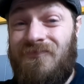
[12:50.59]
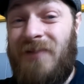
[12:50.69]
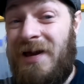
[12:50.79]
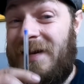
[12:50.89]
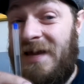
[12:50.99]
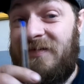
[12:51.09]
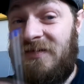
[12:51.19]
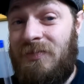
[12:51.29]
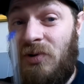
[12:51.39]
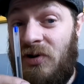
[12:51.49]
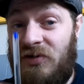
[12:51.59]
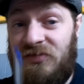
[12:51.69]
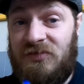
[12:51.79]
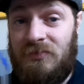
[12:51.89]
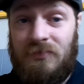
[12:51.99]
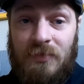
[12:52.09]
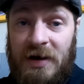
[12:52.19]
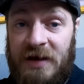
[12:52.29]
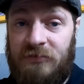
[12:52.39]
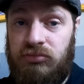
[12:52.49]
make a list, because
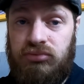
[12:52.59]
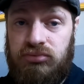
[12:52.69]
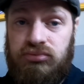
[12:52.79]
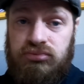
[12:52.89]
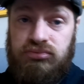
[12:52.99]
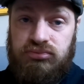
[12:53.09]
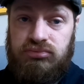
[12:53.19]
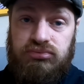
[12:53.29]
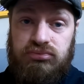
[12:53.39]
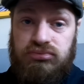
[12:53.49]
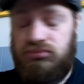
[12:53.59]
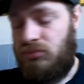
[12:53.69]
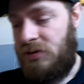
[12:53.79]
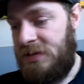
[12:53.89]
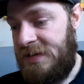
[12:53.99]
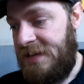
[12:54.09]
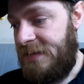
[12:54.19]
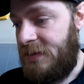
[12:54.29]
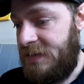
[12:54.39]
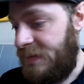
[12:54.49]
my head's woo,
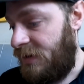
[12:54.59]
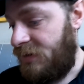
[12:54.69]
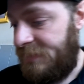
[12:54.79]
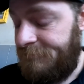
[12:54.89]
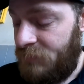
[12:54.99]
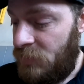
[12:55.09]
Nina.